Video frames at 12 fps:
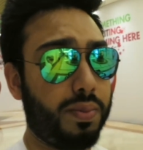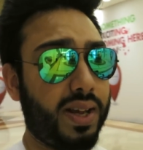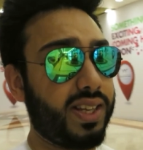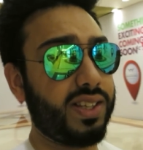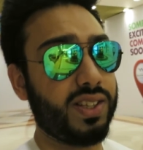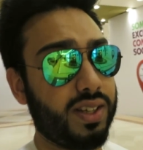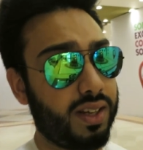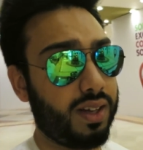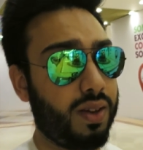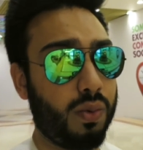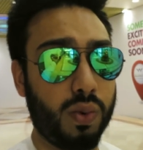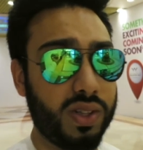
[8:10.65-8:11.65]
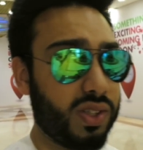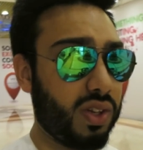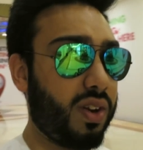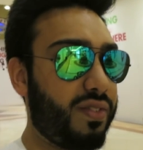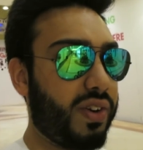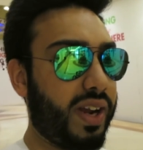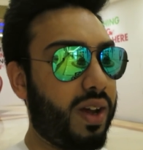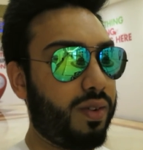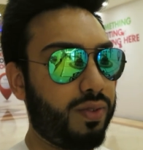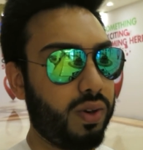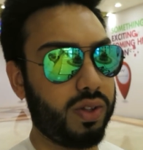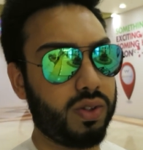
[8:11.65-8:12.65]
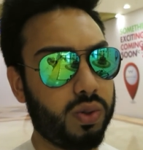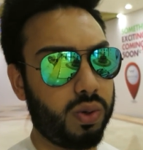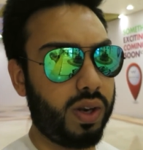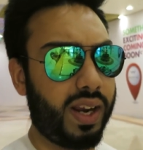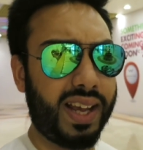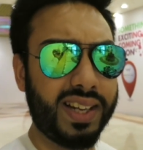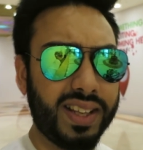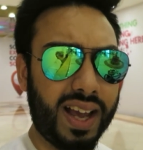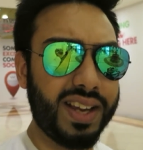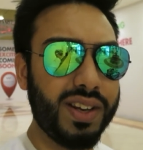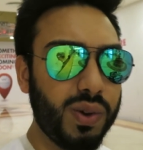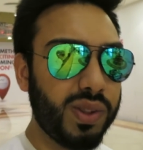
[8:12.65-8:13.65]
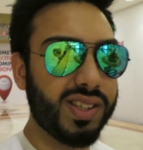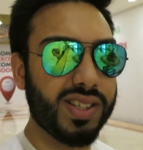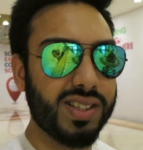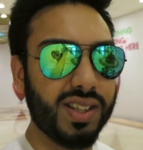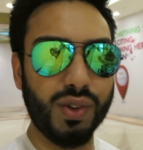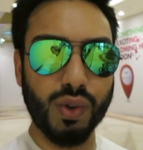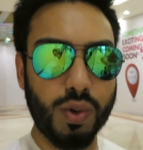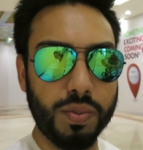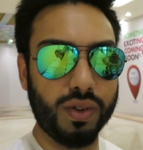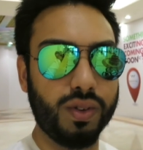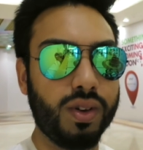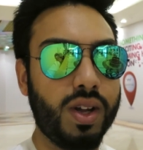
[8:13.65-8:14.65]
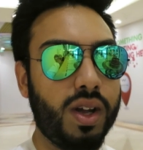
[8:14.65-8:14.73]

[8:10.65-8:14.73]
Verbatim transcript: Manager was not very helpful at all. And I, I know this isn't normal.